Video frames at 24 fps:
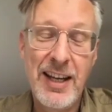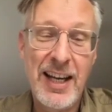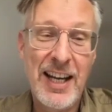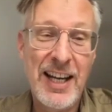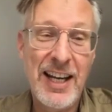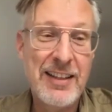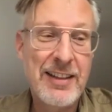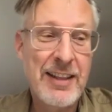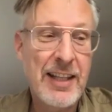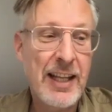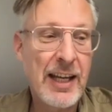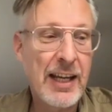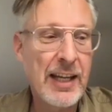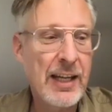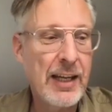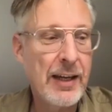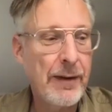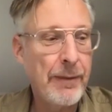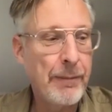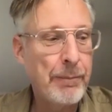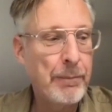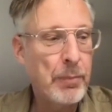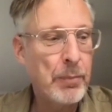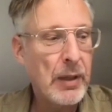I,
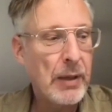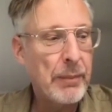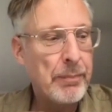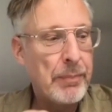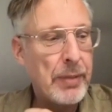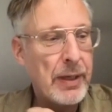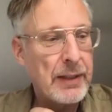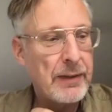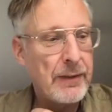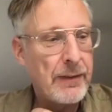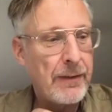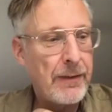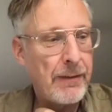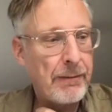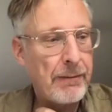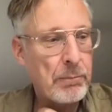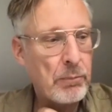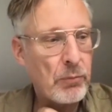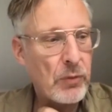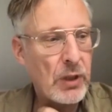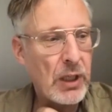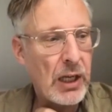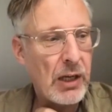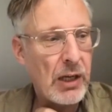um, but
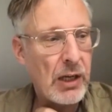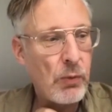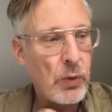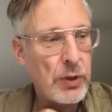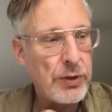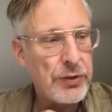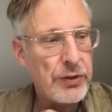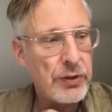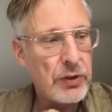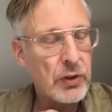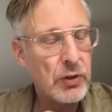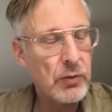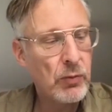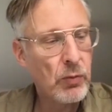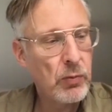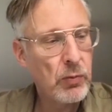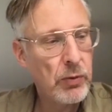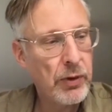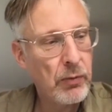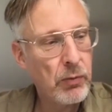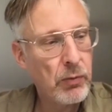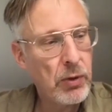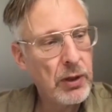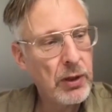I wanted to,
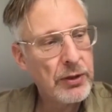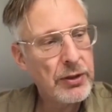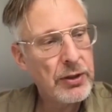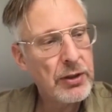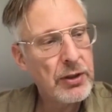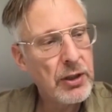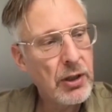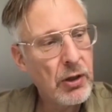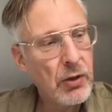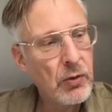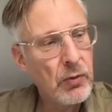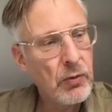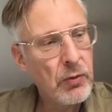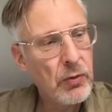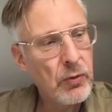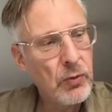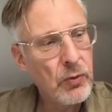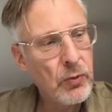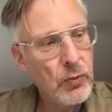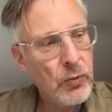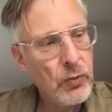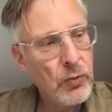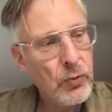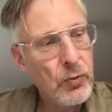the world to
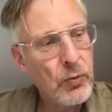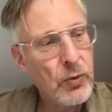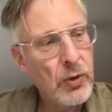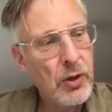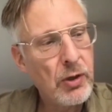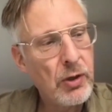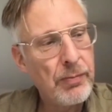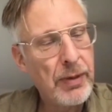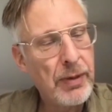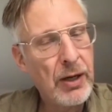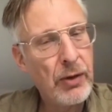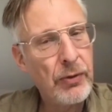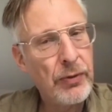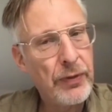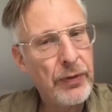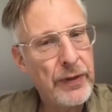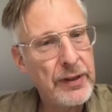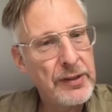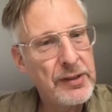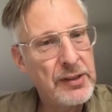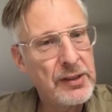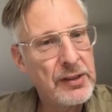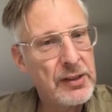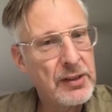know about
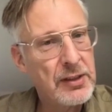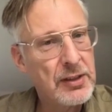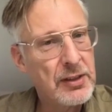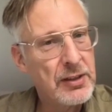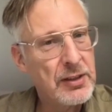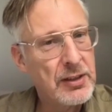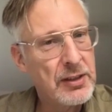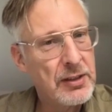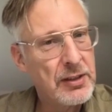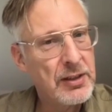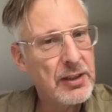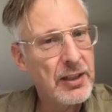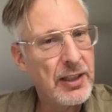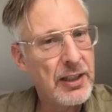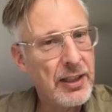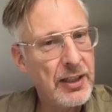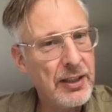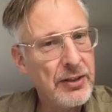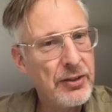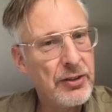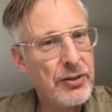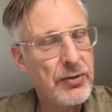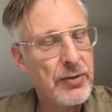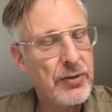this
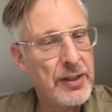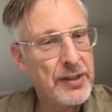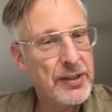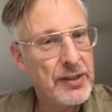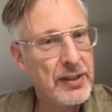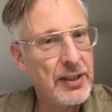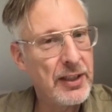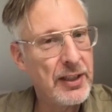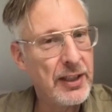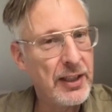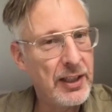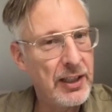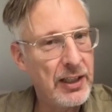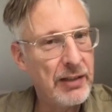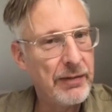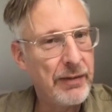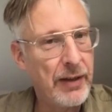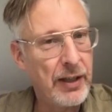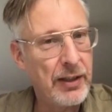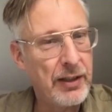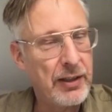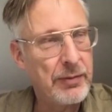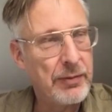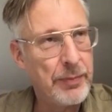interesting
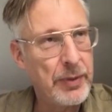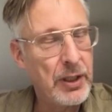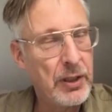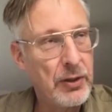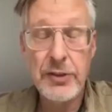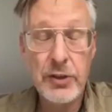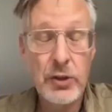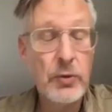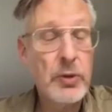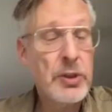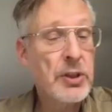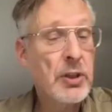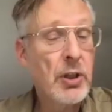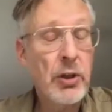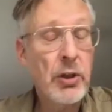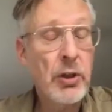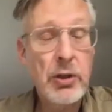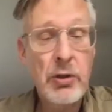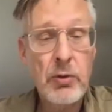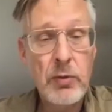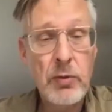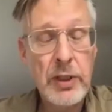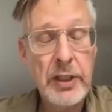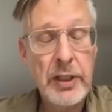event because it's not
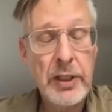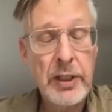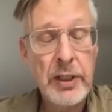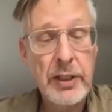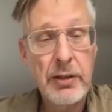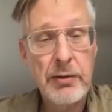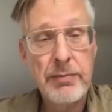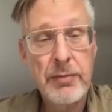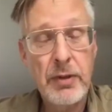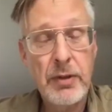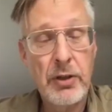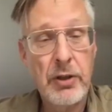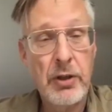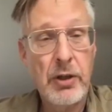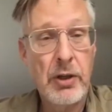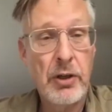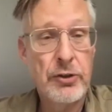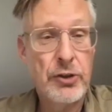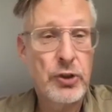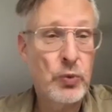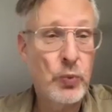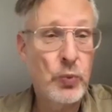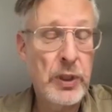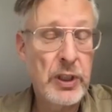only a, a, a
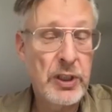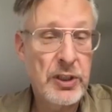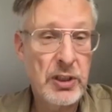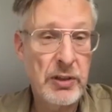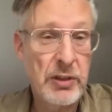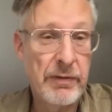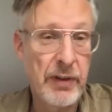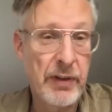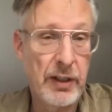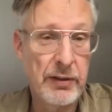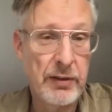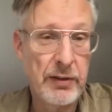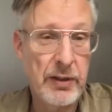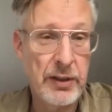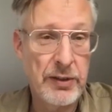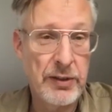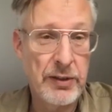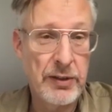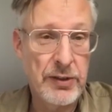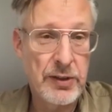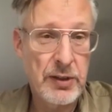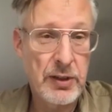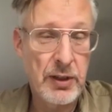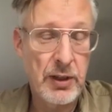Swedish event,
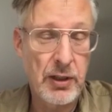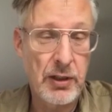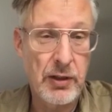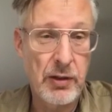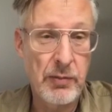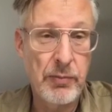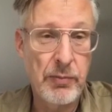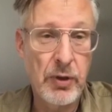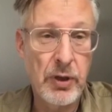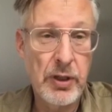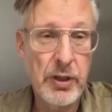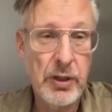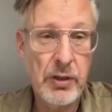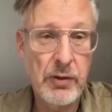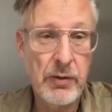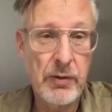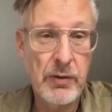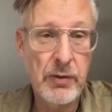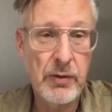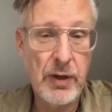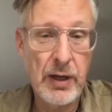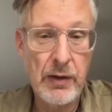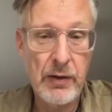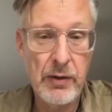this uh, the murder of
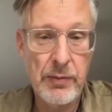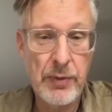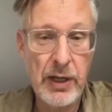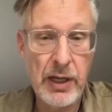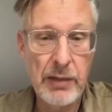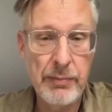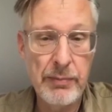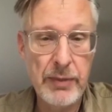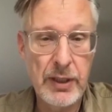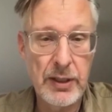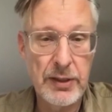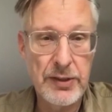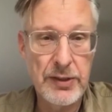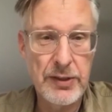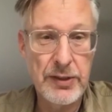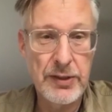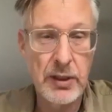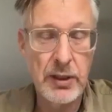our prime minister.